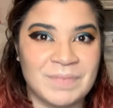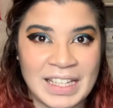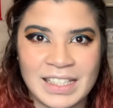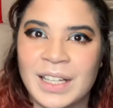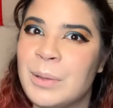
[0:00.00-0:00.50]

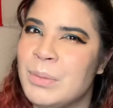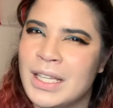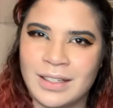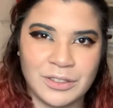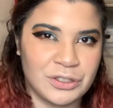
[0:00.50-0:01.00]
he's going to
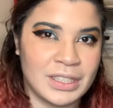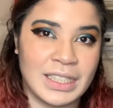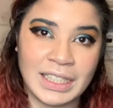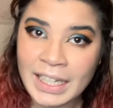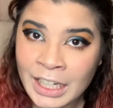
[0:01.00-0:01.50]
be an
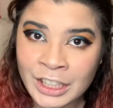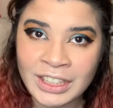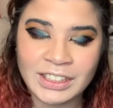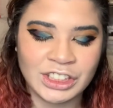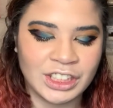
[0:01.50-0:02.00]
interesting
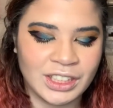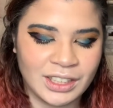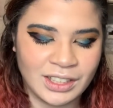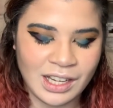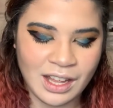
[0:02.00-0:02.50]

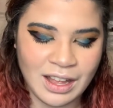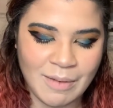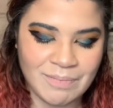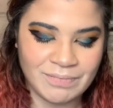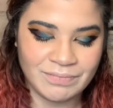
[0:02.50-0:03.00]
character.
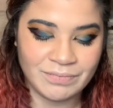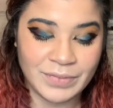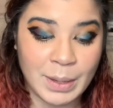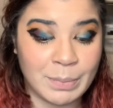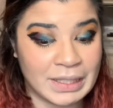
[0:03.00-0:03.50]

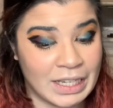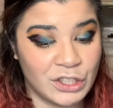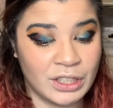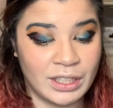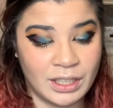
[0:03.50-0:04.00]

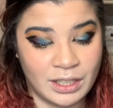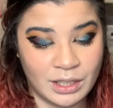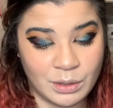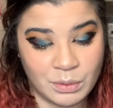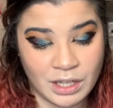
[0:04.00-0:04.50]

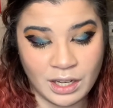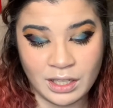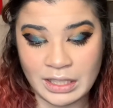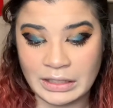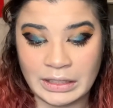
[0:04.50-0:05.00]
Potentially, we're
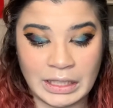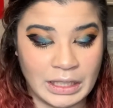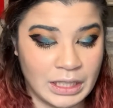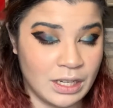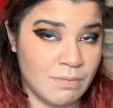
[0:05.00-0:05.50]
not going to
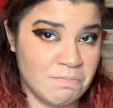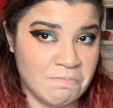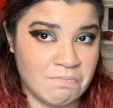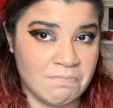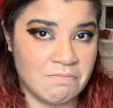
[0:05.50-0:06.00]
like him.
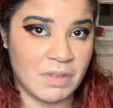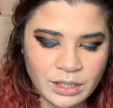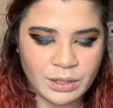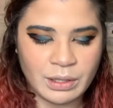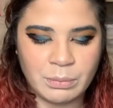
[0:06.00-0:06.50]

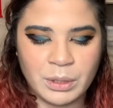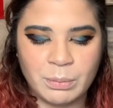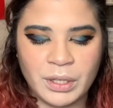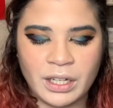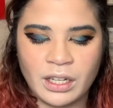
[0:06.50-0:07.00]
So I'm going to
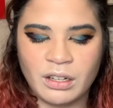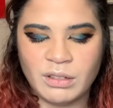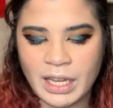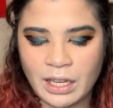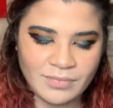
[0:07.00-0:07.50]
put it in
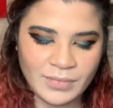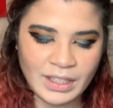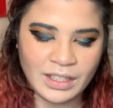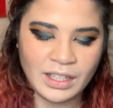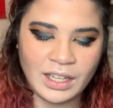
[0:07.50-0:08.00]
okay.
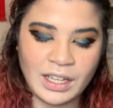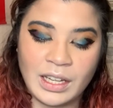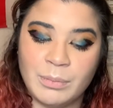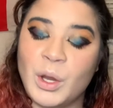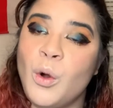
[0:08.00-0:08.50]

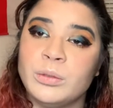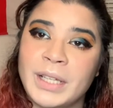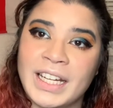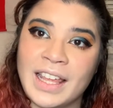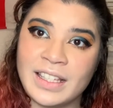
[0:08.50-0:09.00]
The Old
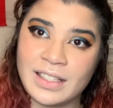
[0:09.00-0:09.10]
Man and the